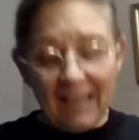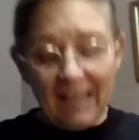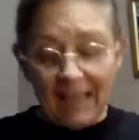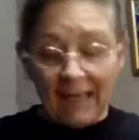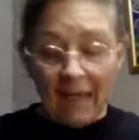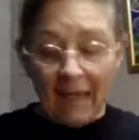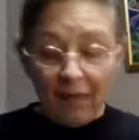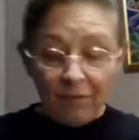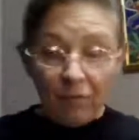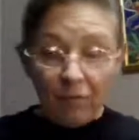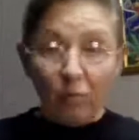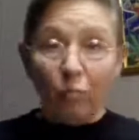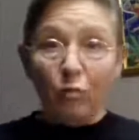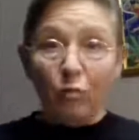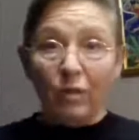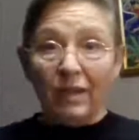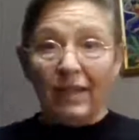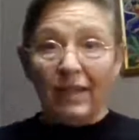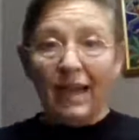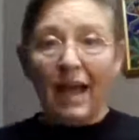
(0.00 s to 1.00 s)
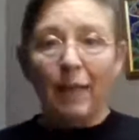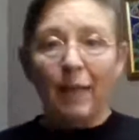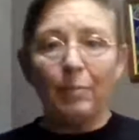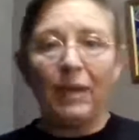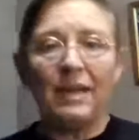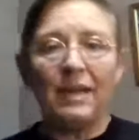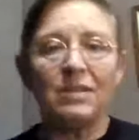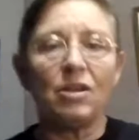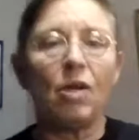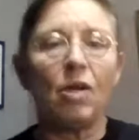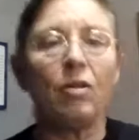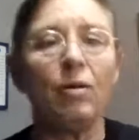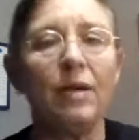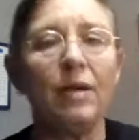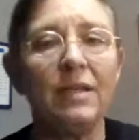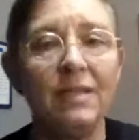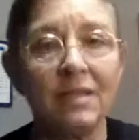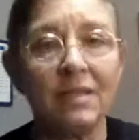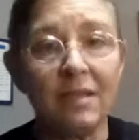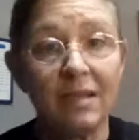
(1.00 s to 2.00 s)
And I have a really high pain
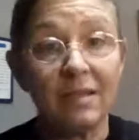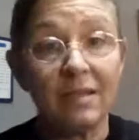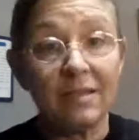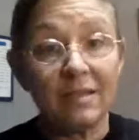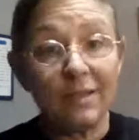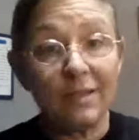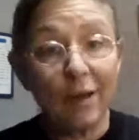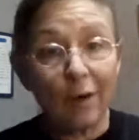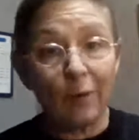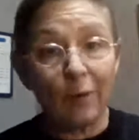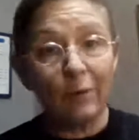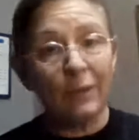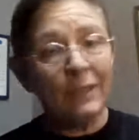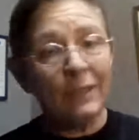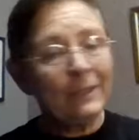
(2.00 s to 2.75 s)
tolerance. So